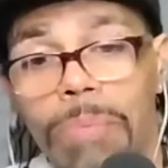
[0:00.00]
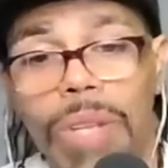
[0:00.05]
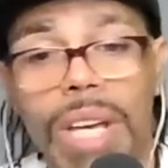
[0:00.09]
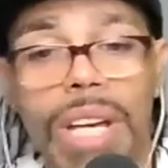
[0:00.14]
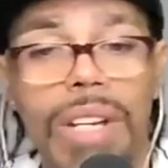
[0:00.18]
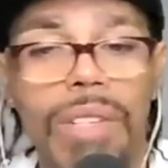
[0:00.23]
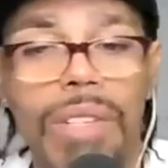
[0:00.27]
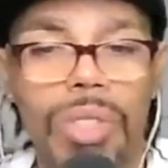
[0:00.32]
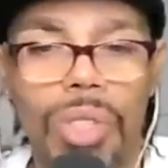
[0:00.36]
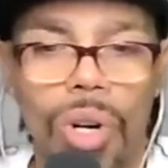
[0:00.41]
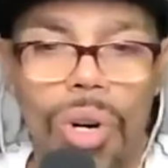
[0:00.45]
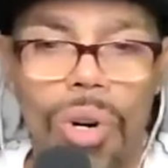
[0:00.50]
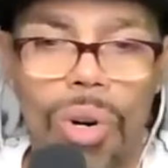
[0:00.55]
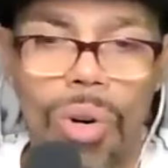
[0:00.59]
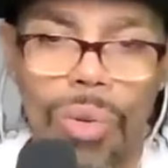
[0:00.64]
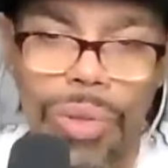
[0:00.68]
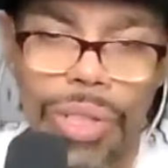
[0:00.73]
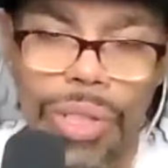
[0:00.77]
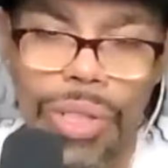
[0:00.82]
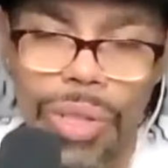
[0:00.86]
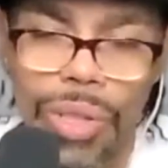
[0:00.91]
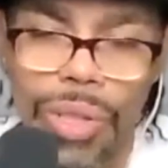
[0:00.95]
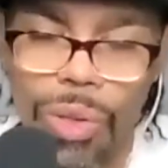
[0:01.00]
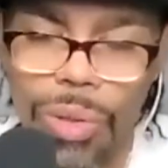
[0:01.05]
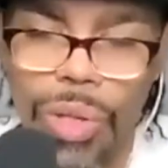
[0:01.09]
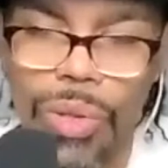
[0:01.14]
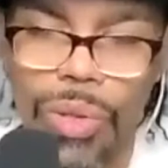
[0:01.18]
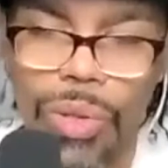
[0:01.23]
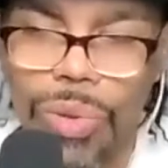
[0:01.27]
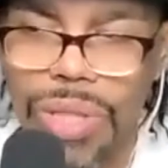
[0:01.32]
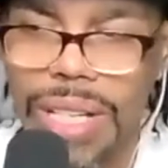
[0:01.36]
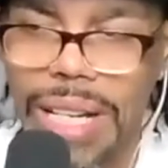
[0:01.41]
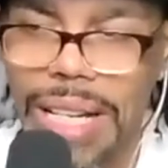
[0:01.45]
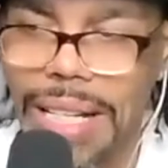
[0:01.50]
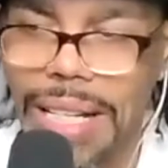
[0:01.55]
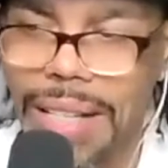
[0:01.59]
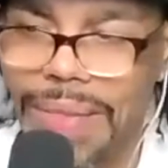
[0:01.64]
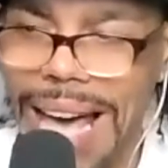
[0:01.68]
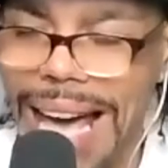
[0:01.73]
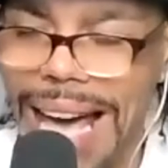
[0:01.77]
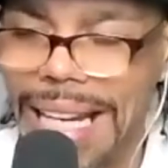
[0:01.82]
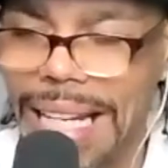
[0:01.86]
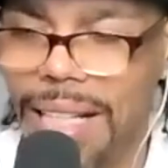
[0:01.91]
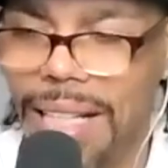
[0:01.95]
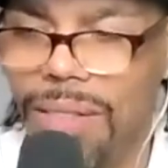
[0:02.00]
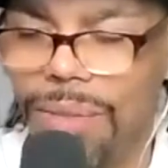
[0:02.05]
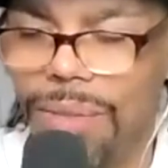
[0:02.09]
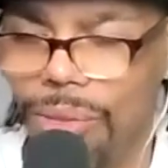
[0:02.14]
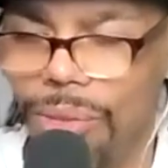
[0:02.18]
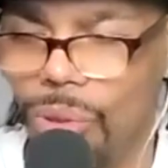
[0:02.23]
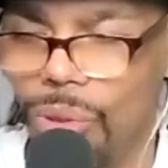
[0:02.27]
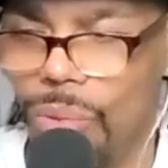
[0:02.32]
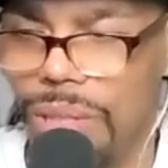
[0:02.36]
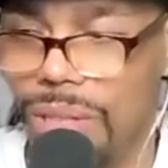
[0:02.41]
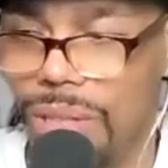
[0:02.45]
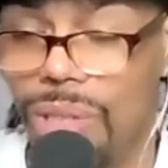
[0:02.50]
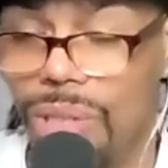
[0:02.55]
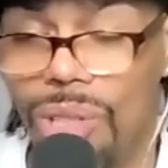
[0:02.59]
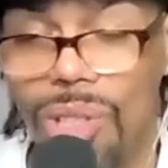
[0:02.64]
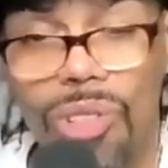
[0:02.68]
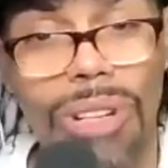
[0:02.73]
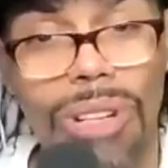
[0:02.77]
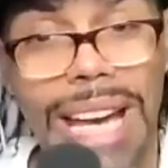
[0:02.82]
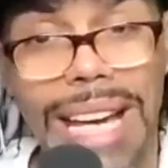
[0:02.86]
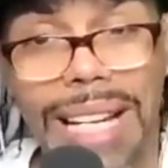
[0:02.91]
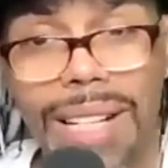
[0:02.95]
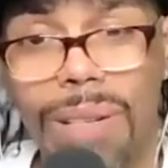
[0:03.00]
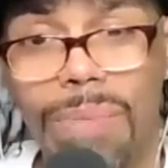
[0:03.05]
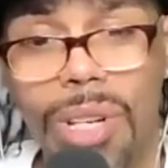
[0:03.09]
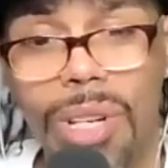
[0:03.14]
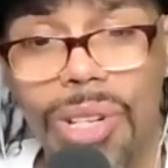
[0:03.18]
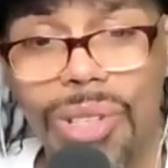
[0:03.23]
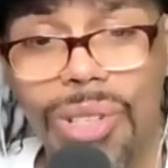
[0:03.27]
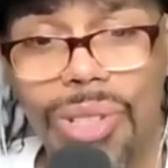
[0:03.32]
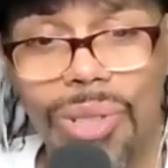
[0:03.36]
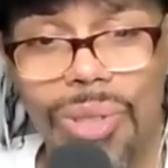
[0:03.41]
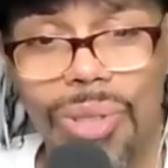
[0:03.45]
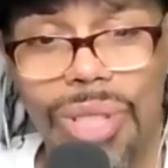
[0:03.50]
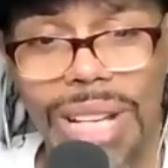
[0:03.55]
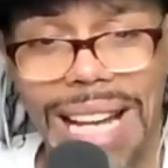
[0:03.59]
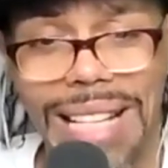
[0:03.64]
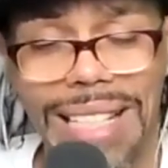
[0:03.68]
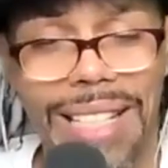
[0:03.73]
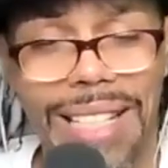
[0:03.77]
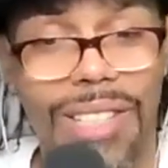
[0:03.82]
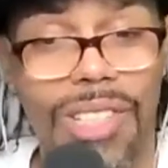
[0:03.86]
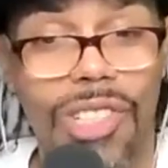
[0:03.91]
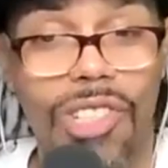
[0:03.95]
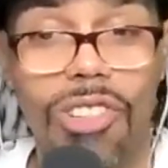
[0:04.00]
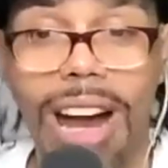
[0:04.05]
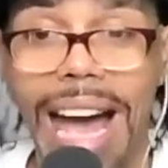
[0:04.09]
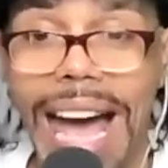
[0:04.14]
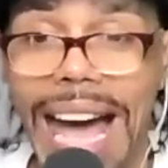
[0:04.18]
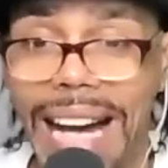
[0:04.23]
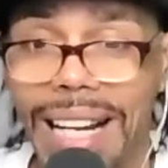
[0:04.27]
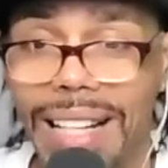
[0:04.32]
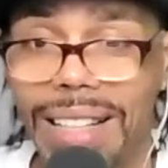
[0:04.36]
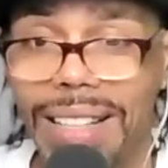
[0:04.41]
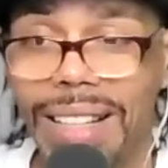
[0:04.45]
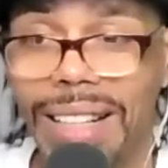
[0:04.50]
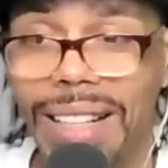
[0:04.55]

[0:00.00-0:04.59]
So, using that influence to create commercials, I did a track